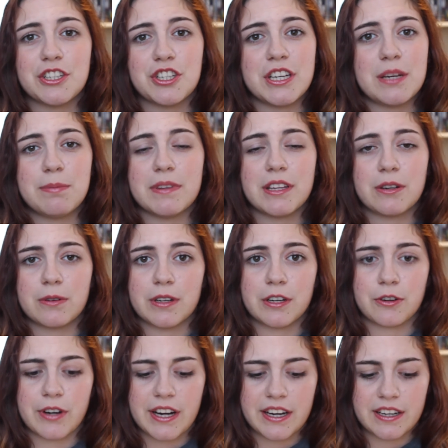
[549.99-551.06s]
cheap and they were in
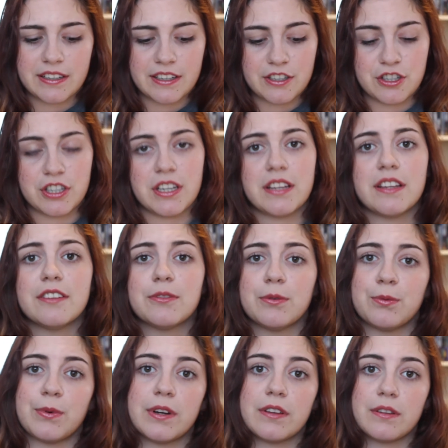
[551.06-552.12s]
great condition, and this
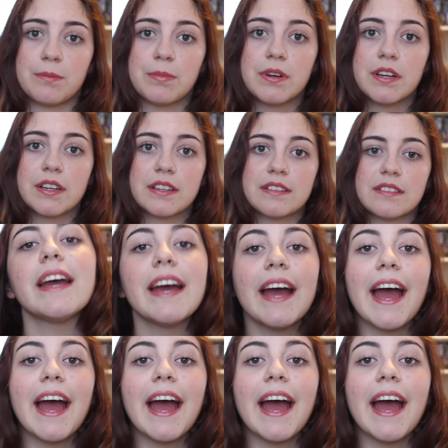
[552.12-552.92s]
was one of the books.